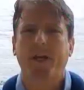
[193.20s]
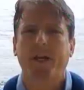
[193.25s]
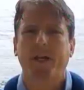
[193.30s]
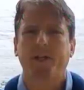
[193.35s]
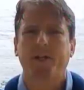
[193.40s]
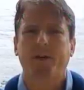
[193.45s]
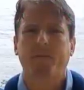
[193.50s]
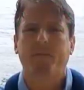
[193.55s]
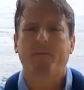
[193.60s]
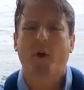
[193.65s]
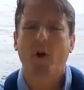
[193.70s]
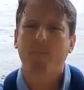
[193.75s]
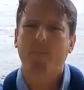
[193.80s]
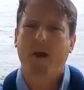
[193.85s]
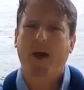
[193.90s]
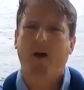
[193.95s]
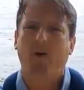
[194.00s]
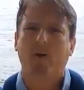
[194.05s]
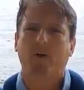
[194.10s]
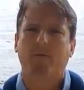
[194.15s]
for each, and very
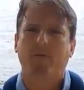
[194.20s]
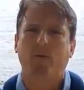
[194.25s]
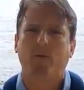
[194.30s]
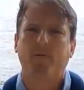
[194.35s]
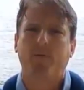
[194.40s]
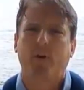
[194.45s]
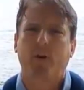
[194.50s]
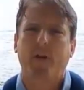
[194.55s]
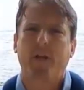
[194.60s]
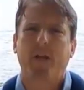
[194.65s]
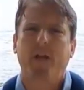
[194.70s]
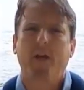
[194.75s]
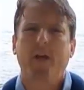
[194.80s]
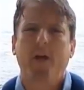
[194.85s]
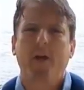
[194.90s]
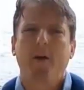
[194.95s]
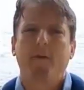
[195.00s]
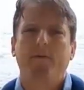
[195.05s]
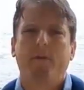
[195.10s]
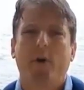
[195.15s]
powerful and very,
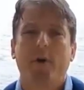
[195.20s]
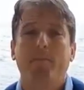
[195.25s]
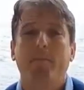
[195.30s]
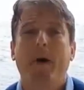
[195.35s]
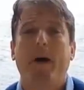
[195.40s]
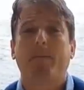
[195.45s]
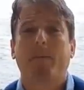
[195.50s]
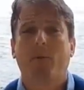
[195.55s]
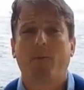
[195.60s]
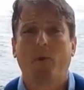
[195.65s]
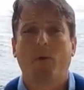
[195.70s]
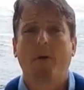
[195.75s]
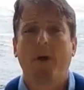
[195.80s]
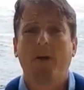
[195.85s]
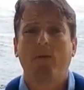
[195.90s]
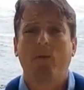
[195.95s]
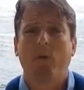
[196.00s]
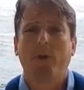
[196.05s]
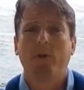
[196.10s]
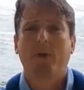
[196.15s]
very memorable,
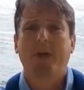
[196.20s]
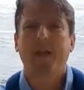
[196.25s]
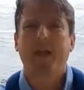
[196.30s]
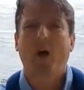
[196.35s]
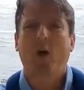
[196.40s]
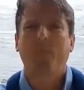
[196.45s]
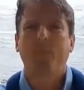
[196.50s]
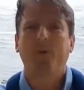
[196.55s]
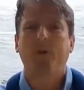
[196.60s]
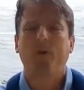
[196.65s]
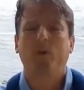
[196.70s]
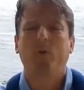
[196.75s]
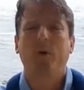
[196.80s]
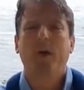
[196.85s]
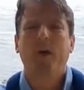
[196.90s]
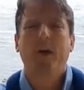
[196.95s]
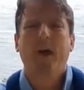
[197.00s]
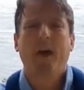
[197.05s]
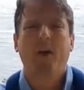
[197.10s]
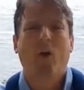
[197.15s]
and really can help you.
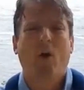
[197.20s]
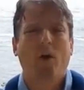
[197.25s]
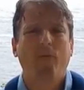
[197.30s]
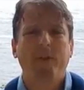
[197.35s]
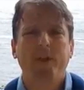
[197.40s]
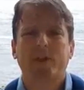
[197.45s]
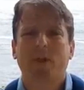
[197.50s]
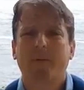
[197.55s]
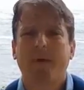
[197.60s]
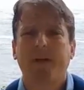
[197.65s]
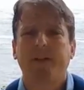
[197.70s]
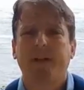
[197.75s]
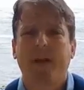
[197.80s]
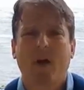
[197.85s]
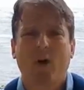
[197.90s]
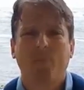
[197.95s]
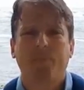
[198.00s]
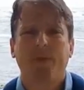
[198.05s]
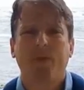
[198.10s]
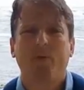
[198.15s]
And all of these are meant to
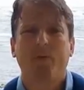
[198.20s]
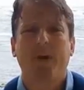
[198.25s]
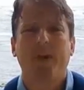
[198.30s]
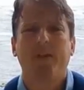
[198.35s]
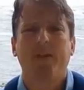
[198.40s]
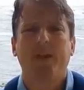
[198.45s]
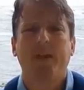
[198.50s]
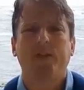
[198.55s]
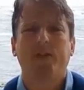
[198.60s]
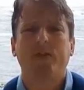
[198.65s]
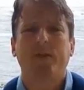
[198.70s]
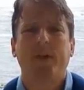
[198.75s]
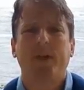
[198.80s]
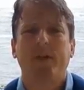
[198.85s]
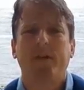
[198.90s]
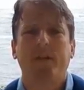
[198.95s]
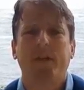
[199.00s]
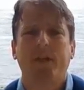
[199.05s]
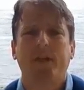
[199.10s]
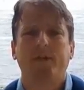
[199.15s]
help you in
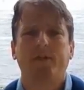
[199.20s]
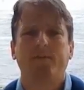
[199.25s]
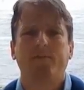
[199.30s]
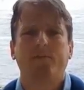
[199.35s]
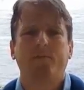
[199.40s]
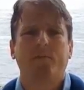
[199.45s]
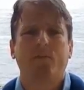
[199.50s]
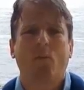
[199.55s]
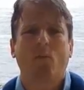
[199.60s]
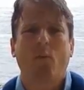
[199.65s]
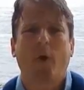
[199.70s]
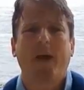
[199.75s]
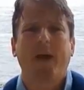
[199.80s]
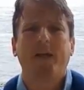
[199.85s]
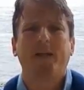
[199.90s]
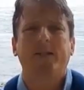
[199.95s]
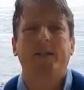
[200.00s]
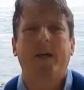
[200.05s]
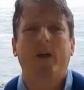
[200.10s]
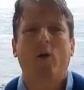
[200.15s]
these
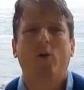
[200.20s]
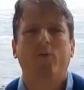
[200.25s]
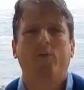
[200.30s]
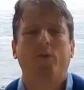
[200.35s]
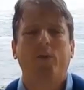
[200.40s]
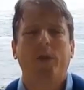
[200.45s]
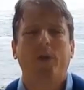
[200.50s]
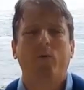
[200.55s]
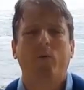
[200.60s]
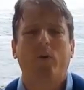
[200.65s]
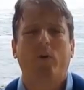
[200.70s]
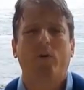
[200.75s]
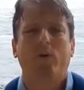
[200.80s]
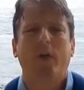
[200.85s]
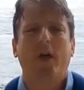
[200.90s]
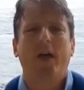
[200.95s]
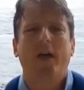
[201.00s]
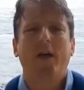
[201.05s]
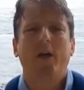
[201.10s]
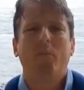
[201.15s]
ways that hopefully
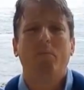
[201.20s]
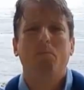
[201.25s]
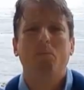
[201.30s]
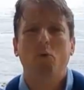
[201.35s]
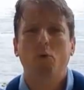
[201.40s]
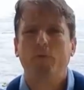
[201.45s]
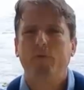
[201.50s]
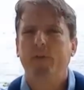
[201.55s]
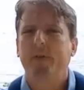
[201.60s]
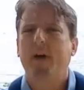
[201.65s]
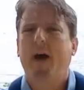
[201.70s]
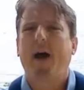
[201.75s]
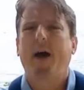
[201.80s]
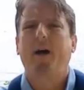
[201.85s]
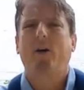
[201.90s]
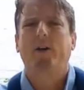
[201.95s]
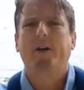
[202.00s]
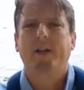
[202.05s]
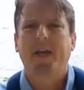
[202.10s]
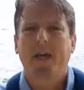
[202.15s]
will move the
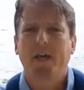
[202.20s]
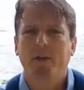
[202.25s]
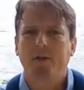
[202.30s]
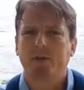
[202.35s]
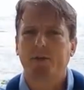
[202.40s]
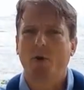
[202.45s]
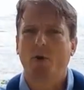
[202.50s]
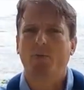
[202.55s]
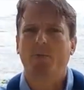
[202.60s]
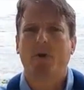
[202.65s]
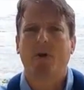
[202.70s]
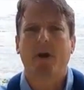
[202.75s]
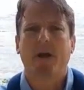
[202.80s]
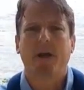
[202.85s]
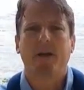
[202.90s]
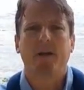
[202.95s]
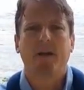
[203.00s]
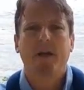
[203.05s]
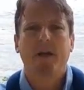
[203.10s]
dial and get you sober.